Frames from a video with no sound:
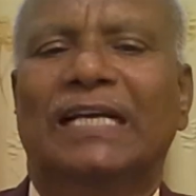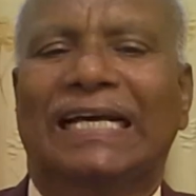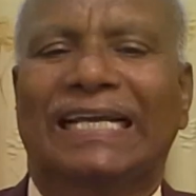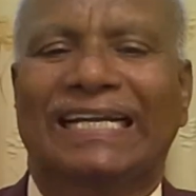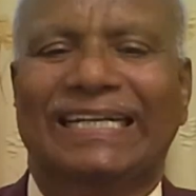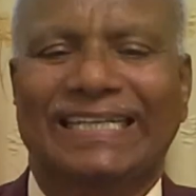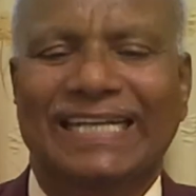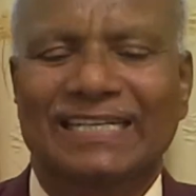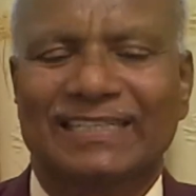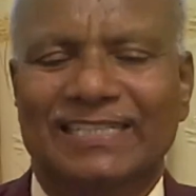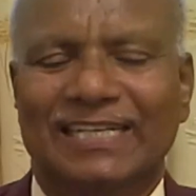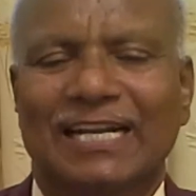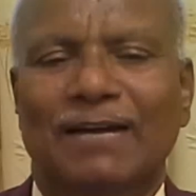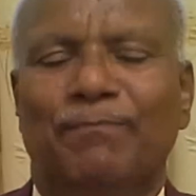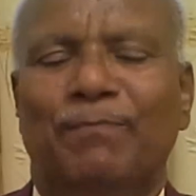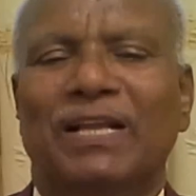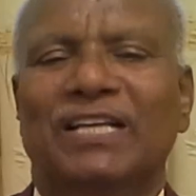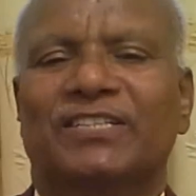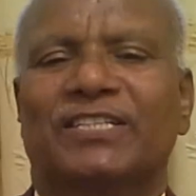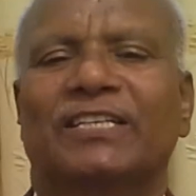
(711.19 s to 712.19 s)
Retention
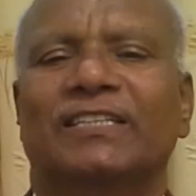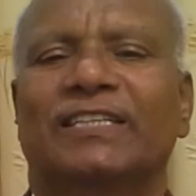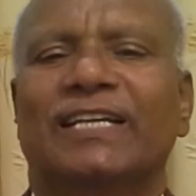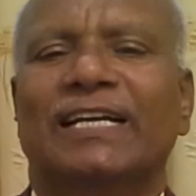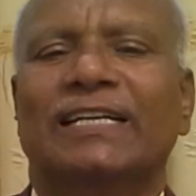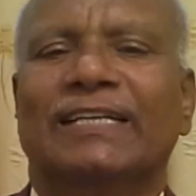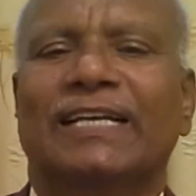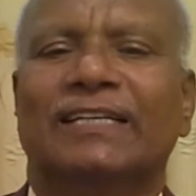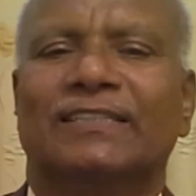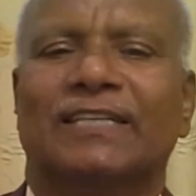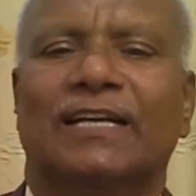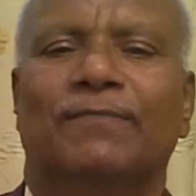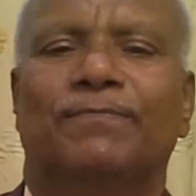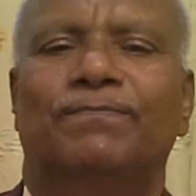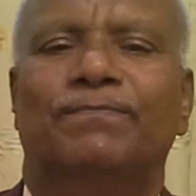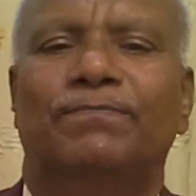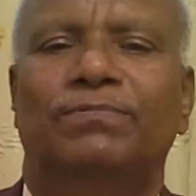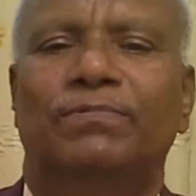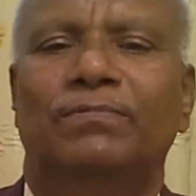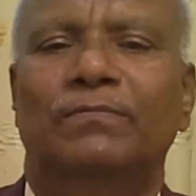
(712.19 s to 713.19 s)
of placenta in case
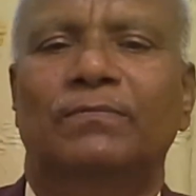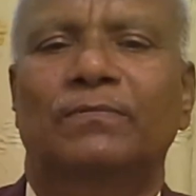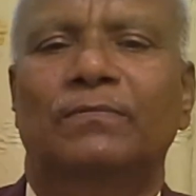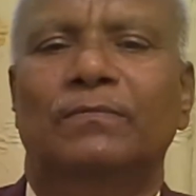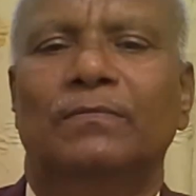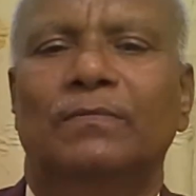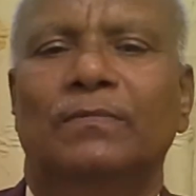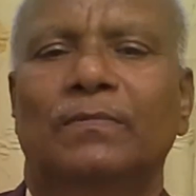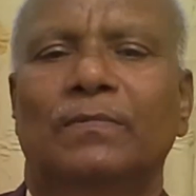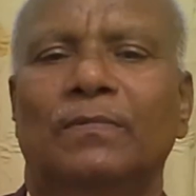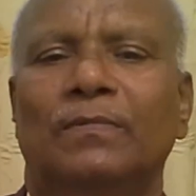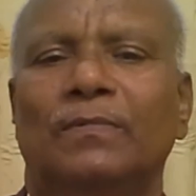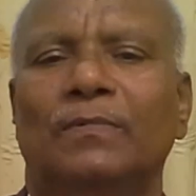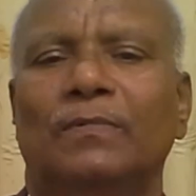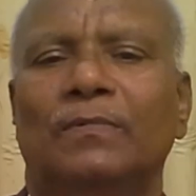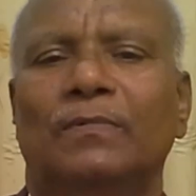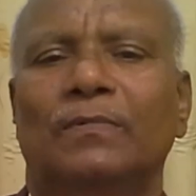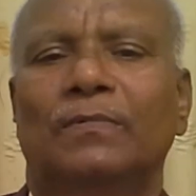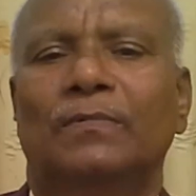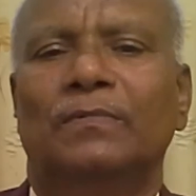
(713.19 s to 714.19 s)
of
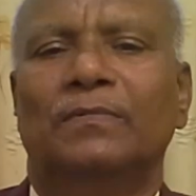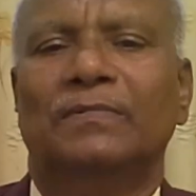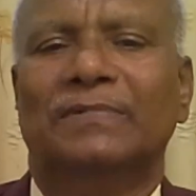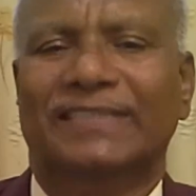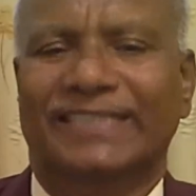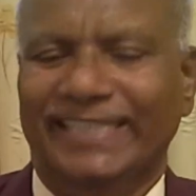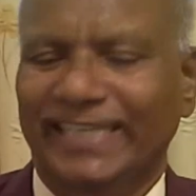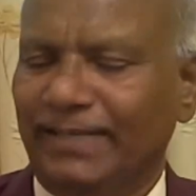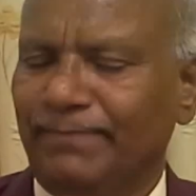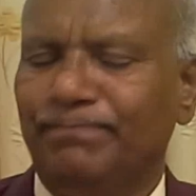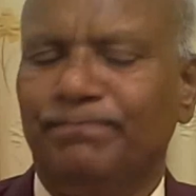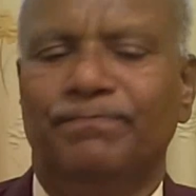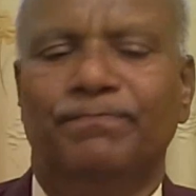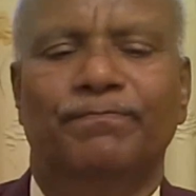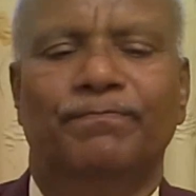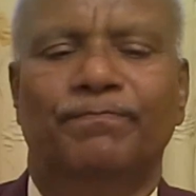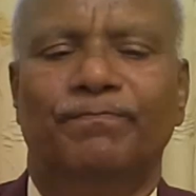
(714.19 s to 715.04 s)
sheep,